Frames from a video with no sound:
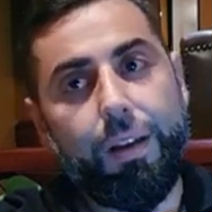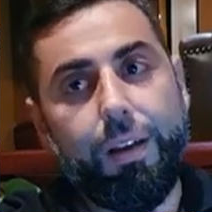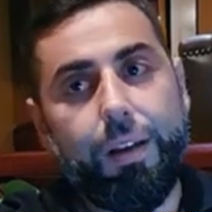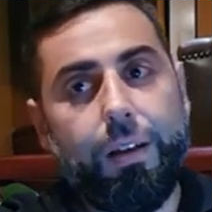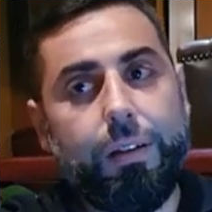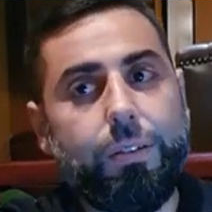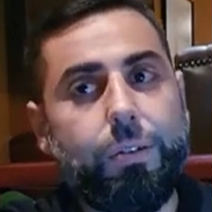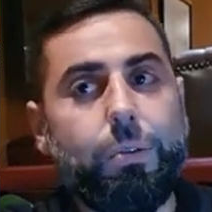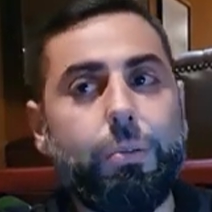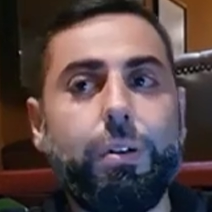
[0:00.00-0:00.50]

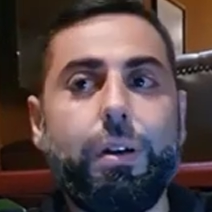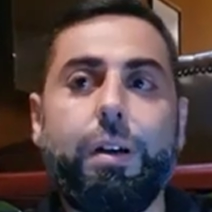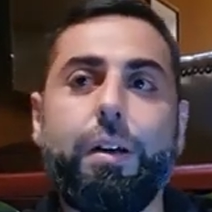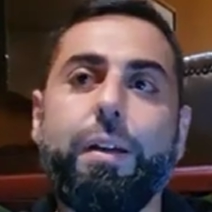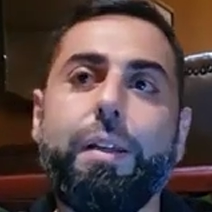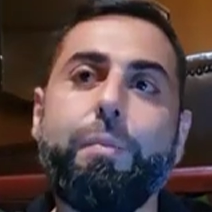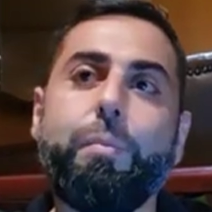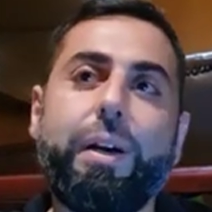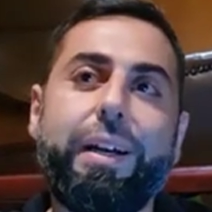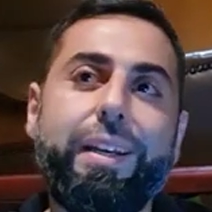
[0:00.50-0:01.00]
So
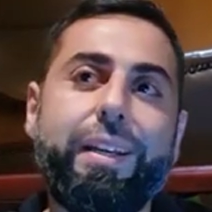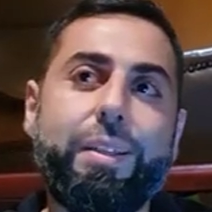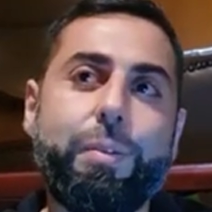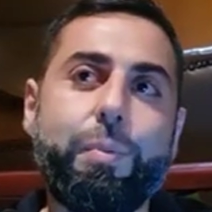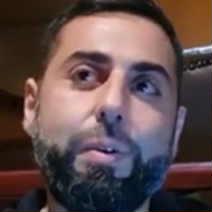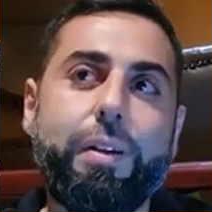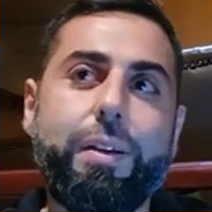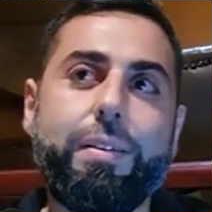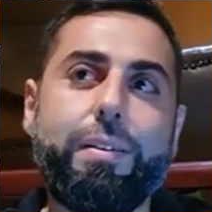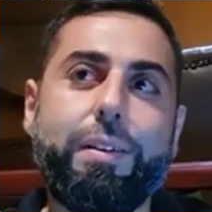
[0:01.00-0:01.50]
in my
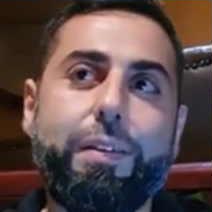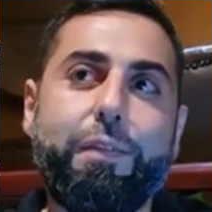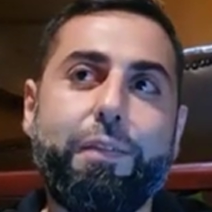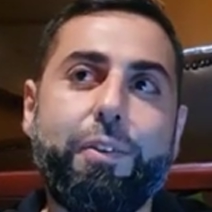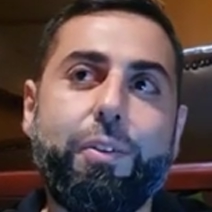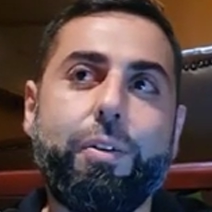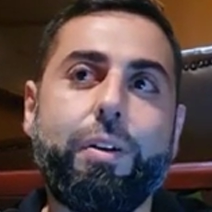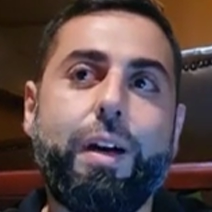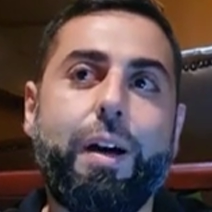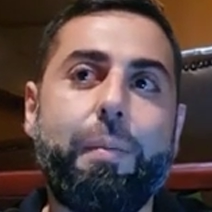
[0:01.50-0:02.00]
experience, if
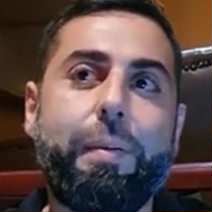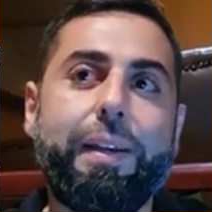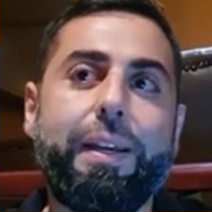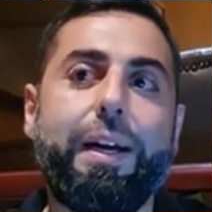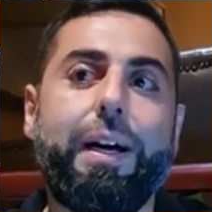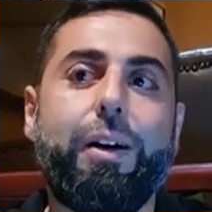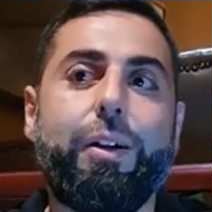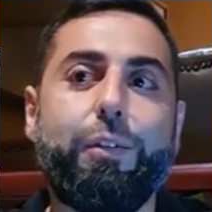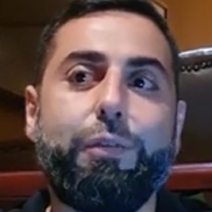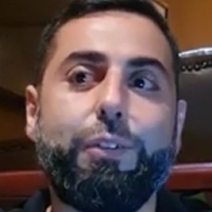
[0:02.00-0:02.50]
you're coming
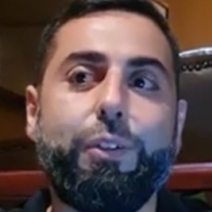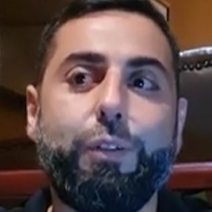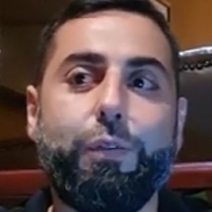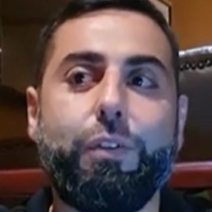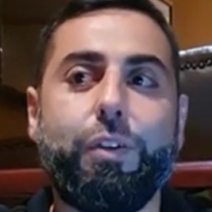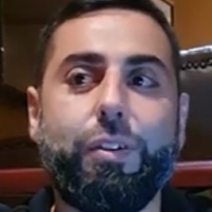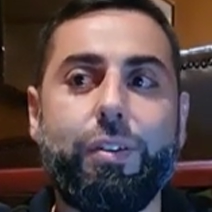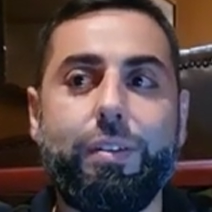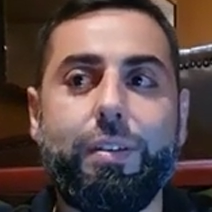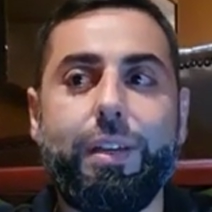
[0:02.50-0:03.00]
out of
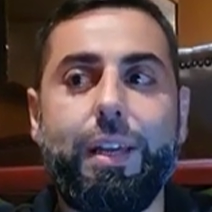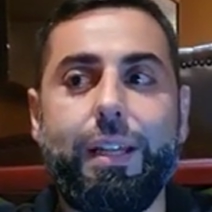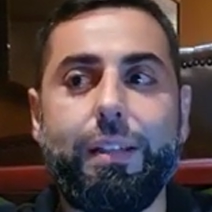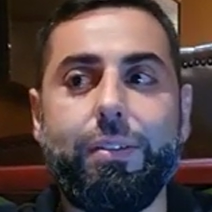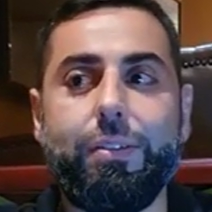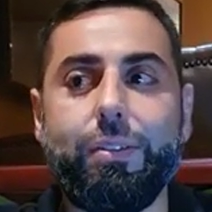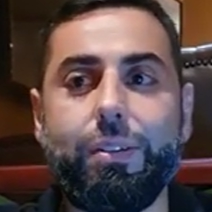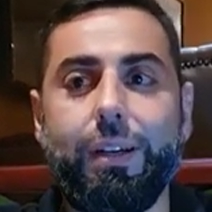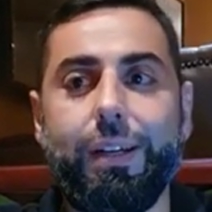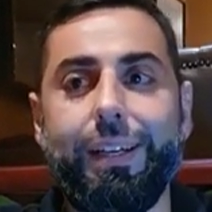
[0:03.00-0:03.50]
university and
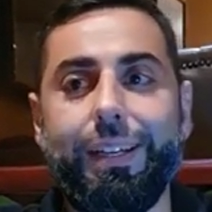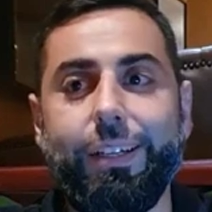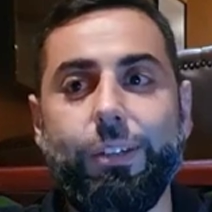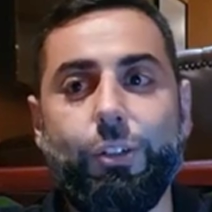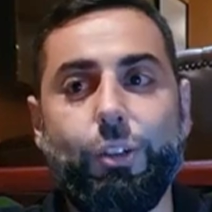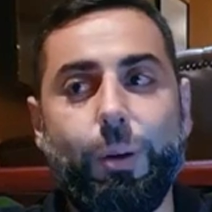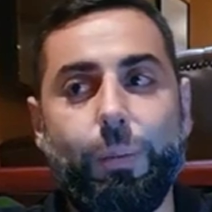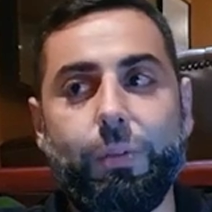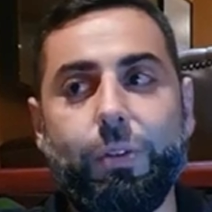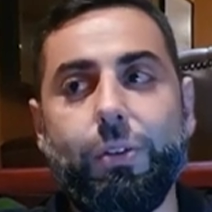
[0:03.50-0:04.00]
starting a
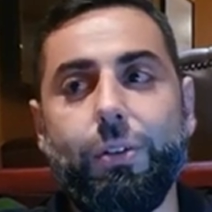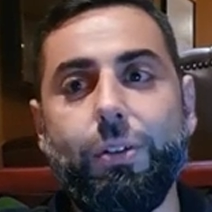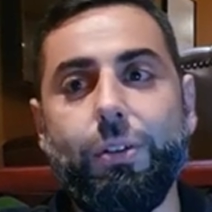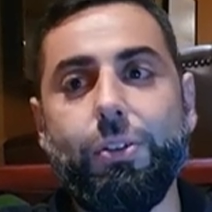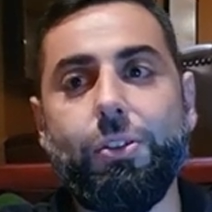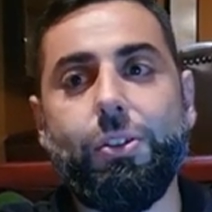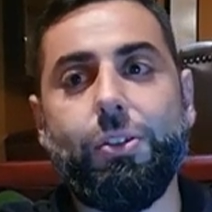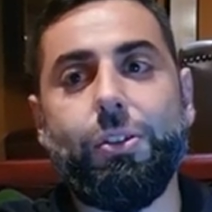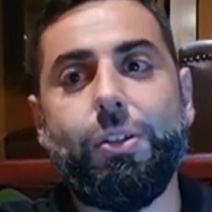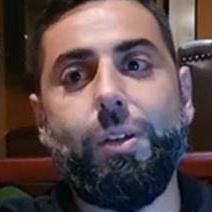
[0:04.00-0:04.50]
job
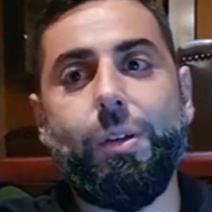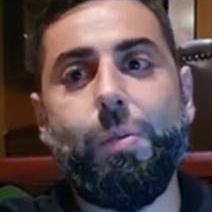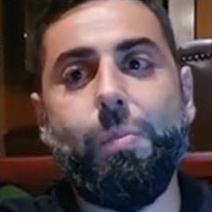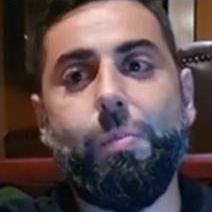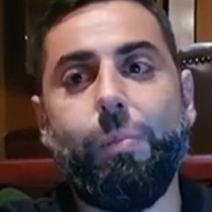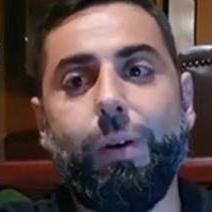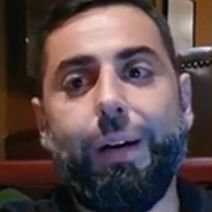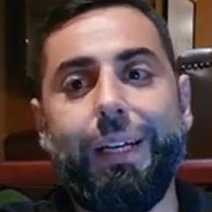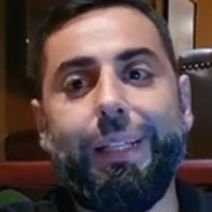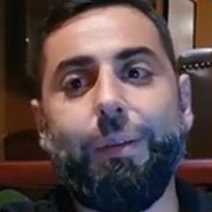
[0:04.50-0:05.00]
search, you
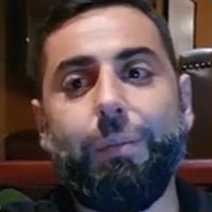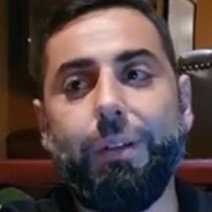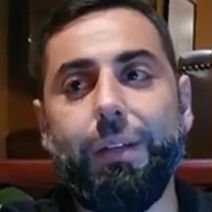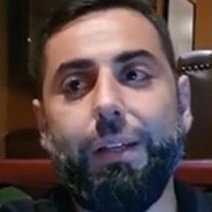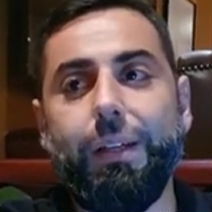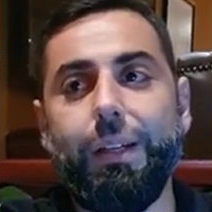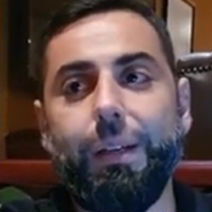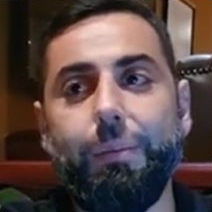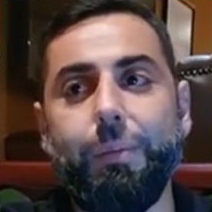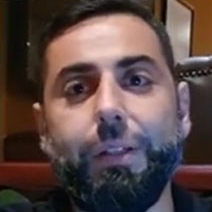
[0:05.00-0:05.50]
might be a
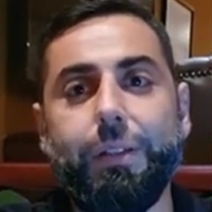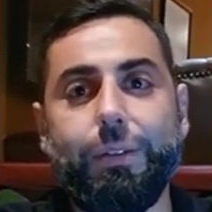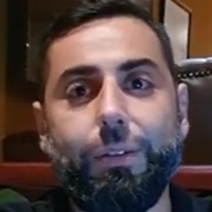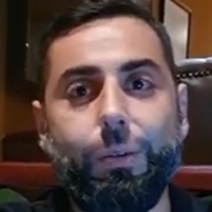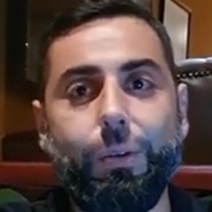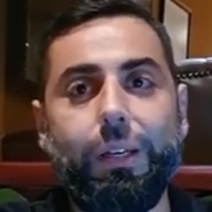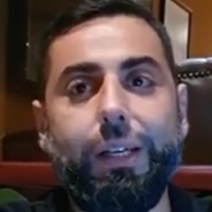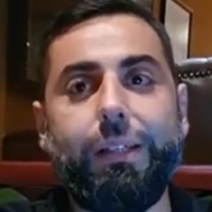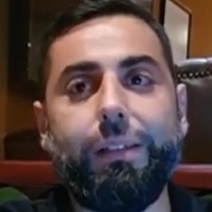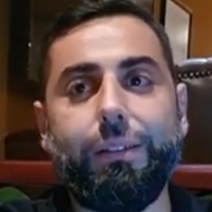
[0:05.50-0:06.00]
little bit
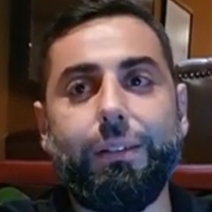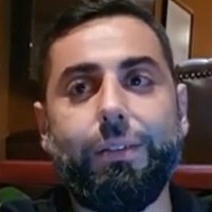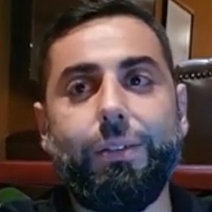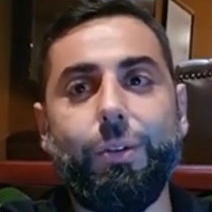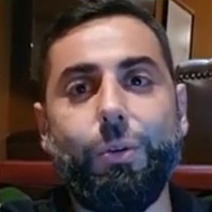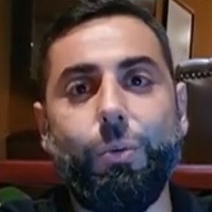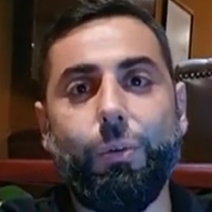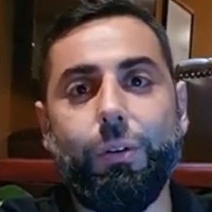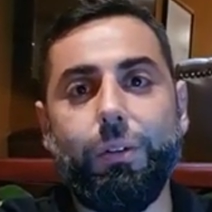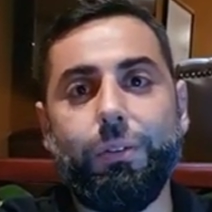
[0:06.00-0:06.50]
too late.
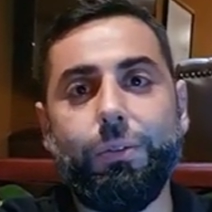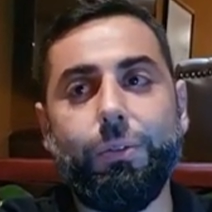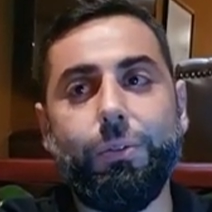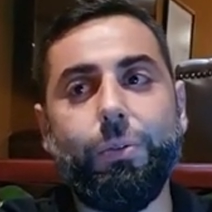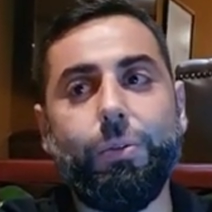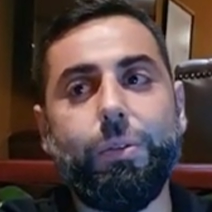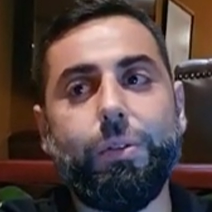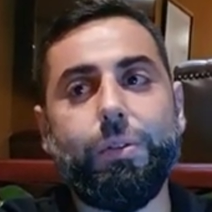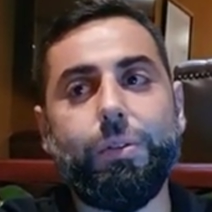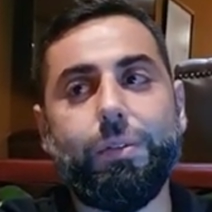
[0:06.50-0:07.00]
You want
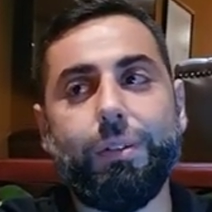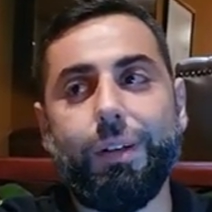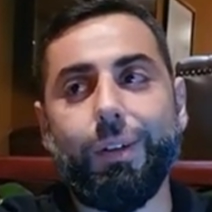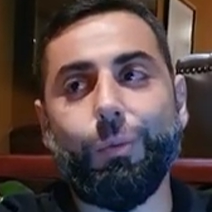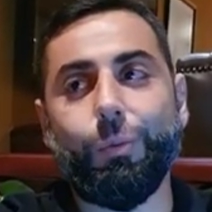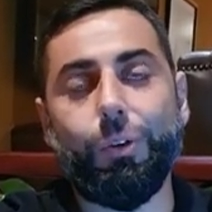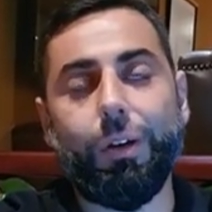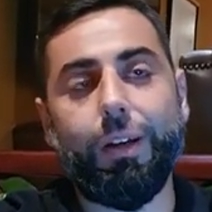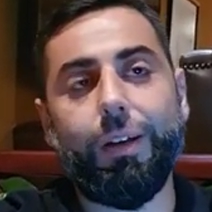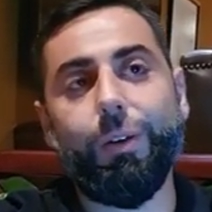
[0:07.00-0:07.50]
to start
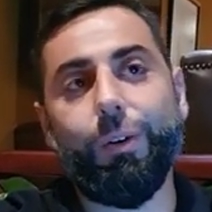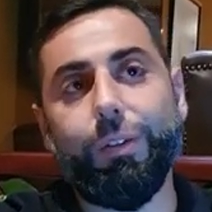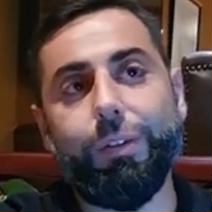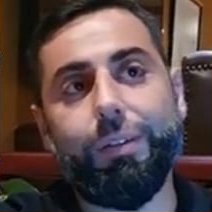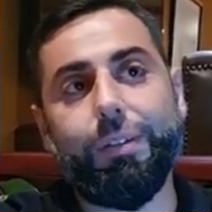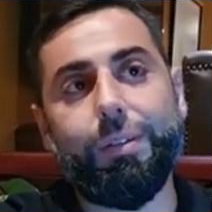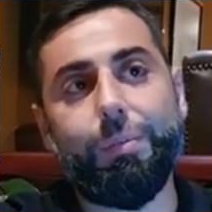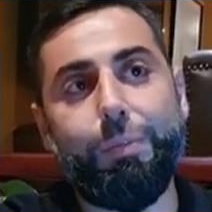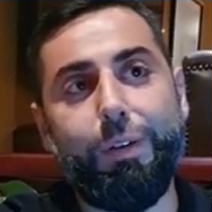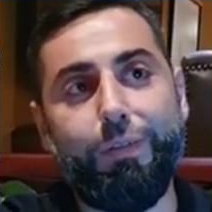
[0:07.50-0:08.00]
working on
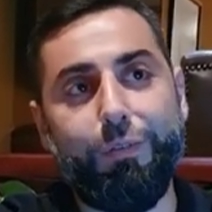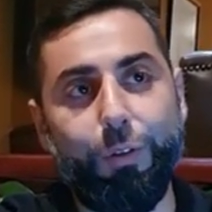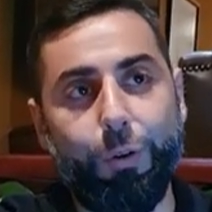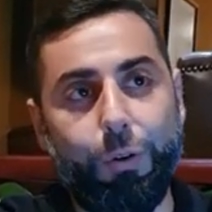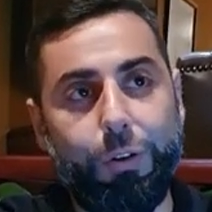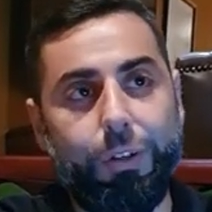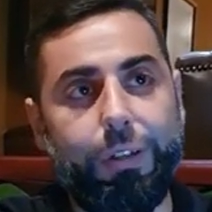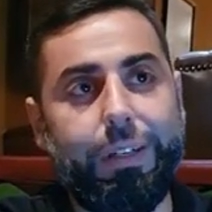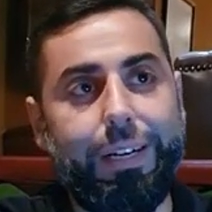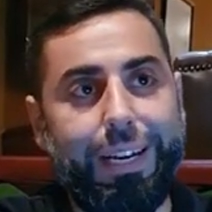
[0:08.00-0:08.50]
this before
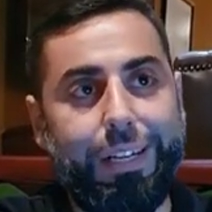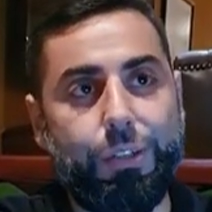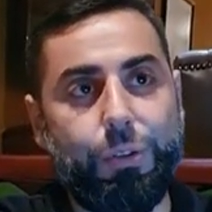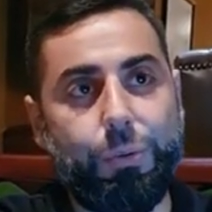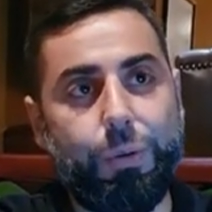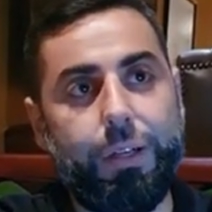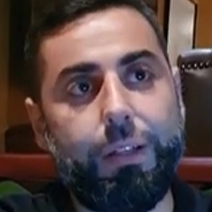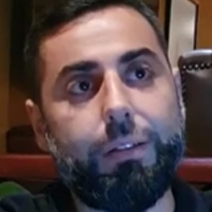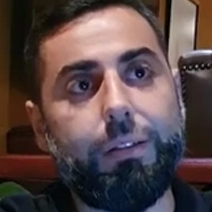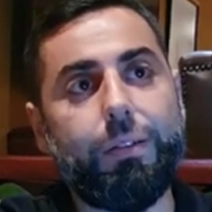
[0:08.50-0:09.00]
you
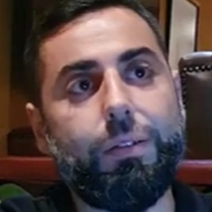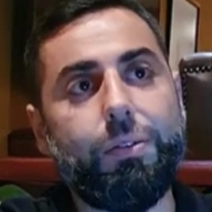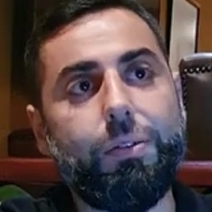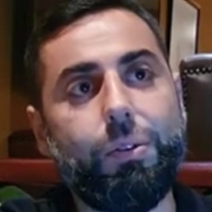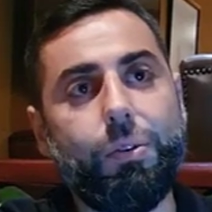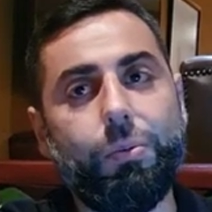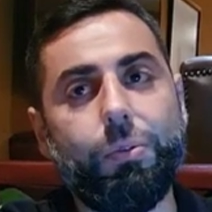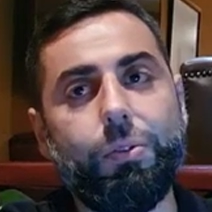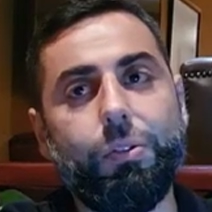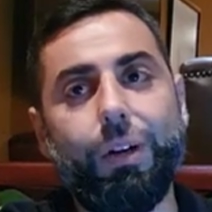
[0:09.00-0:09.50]
graduate.
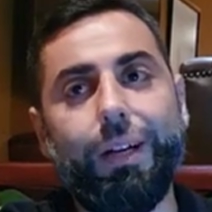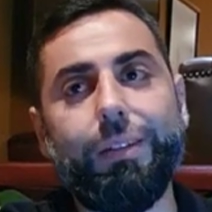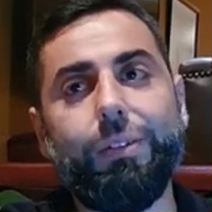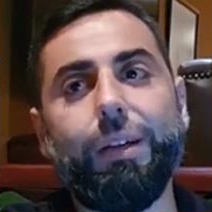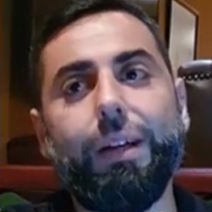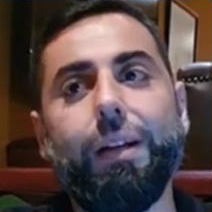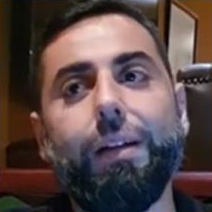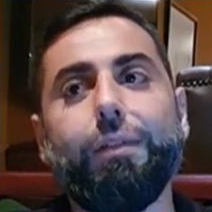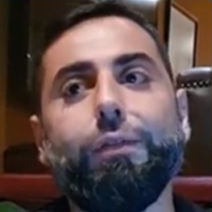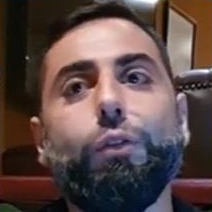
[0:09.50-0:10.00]
So try to
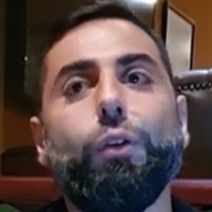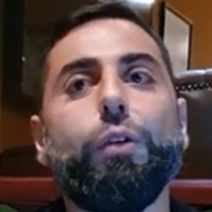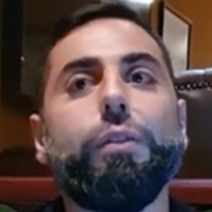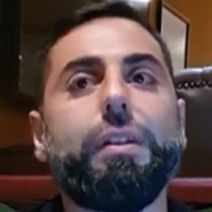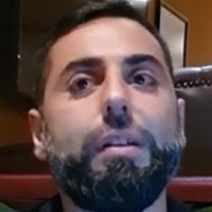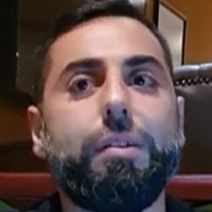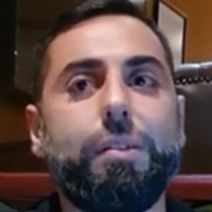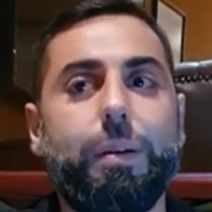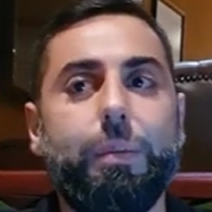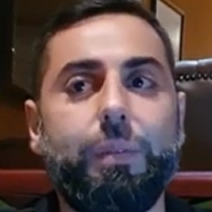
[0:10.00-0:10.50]
get
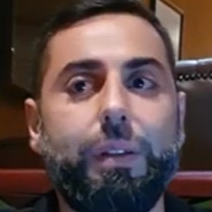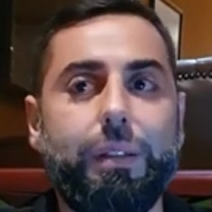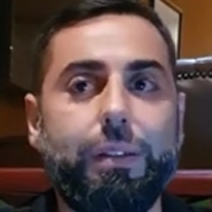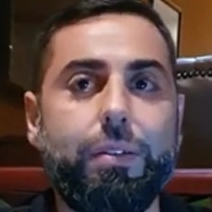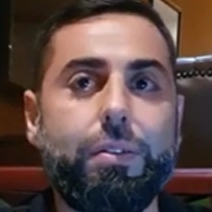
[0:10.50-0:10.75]
involved in something.